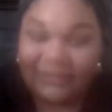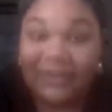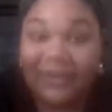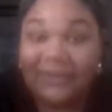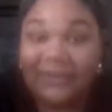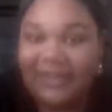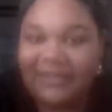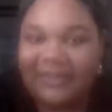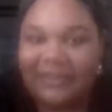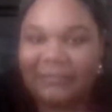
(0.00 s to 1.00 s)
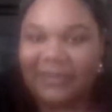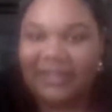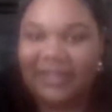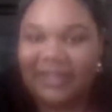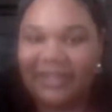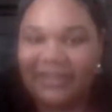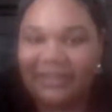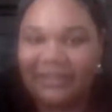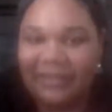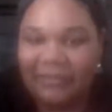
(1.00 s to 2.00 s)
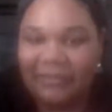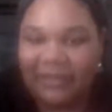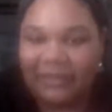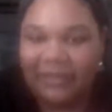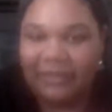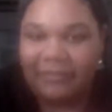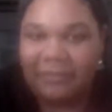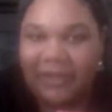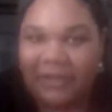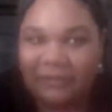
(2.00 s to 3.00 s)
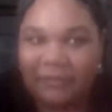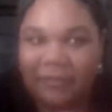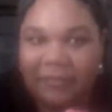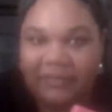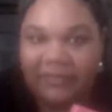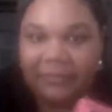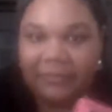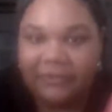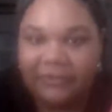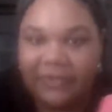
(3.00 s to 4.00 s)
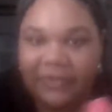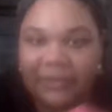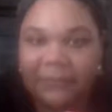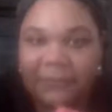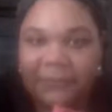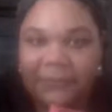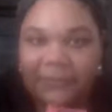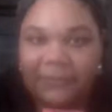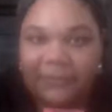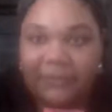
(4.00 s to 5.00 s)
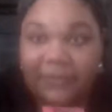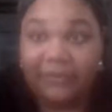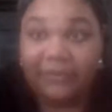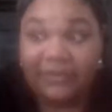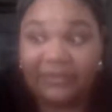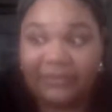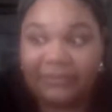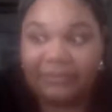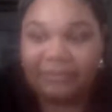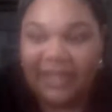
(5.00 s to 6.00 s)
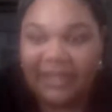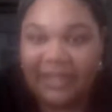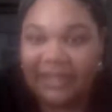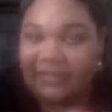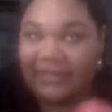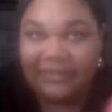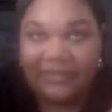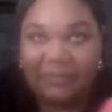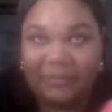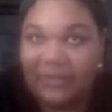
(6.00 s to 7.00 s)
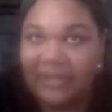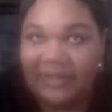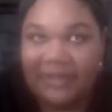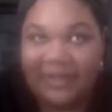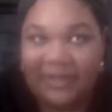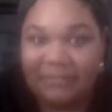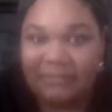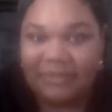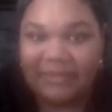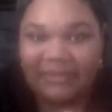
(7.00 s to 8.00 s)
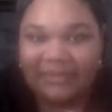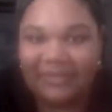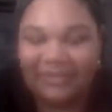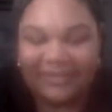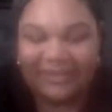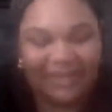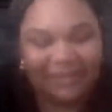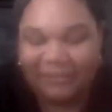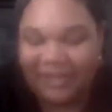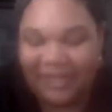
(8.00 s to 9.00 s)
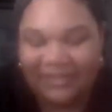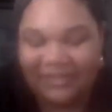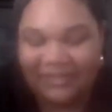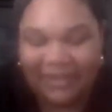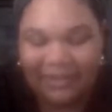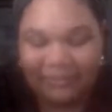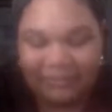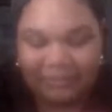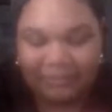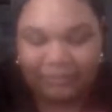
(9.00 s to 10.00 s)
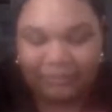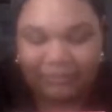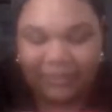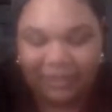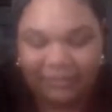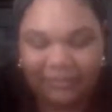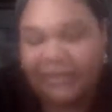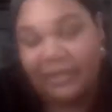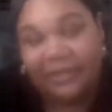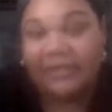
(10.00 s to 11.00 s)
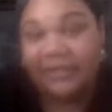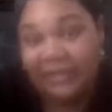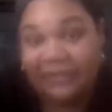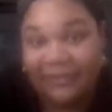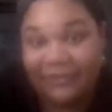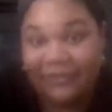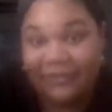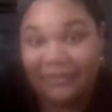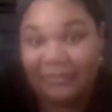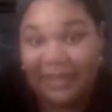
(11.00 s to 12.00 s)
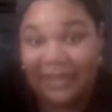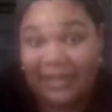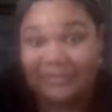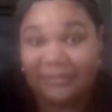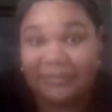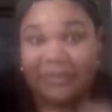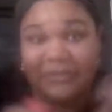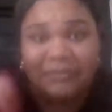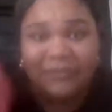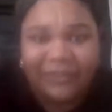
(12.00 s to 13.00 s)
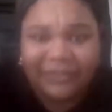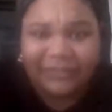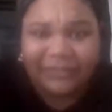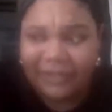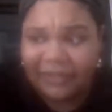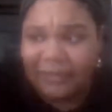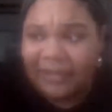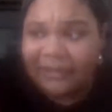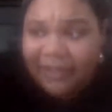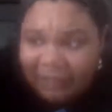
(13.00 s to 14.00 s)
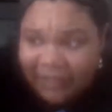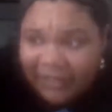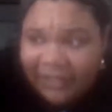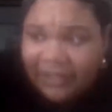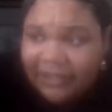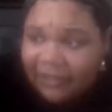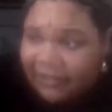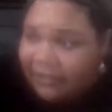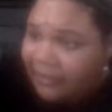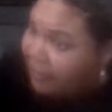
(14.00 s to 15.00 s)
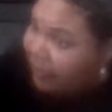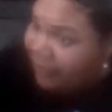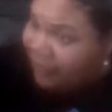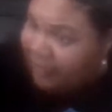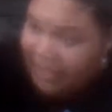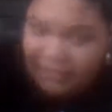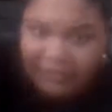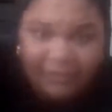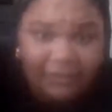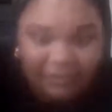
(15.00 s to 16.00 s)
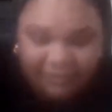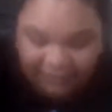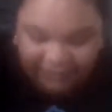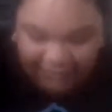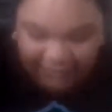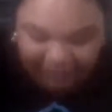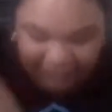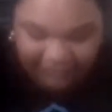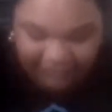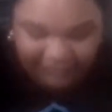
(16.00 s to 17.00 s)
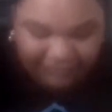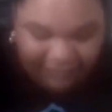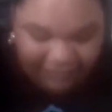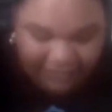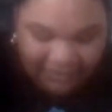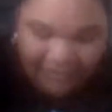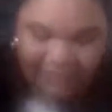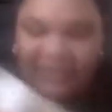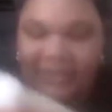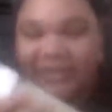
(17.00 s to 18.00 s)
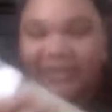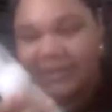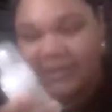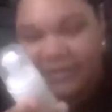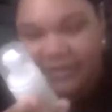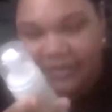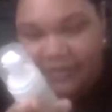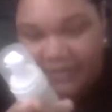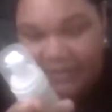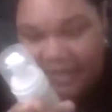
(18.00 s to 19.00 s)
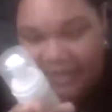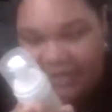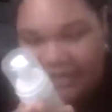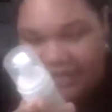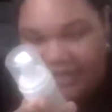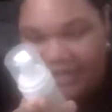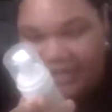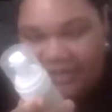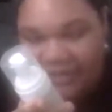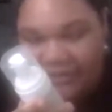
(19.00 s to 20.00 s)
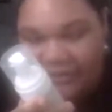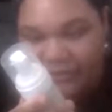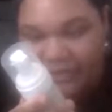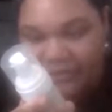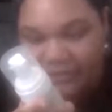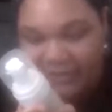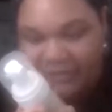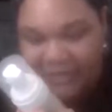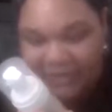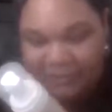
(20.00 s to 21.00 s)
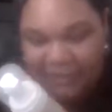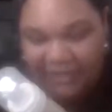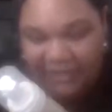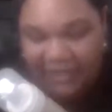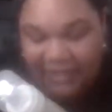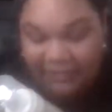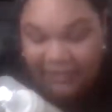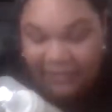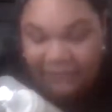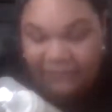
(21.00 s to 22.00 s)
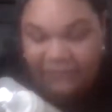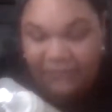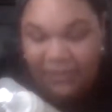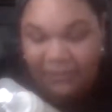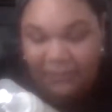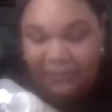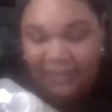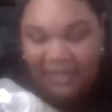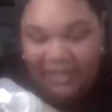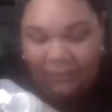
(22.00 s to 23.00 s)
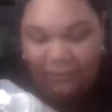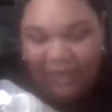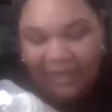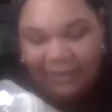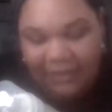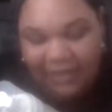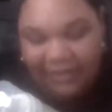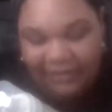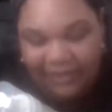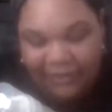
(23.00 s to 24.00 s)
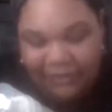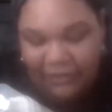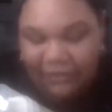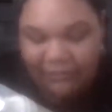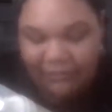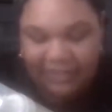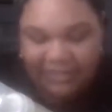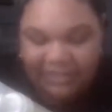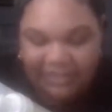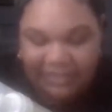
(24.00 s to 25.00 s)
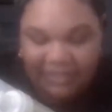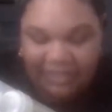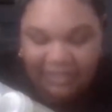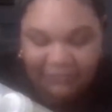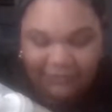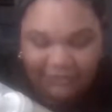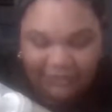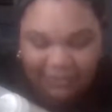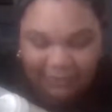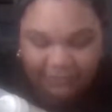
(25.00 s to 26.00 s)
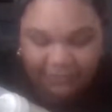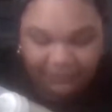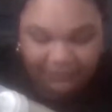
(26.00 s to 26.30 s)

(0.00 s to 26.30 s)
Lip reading: All great stuff, but again, I get the same exact thing in my product from above the bar. So we'll use this, I guess, at some point in time, but just again, mind you, I'm probably not going to continuously buy from you. I'm really sorry about that. But again, I already have a person that I get my stuff from. Okay, again, another Claudio St. James product. It's Foam and Wipe. It is a no rinse tea tree soap.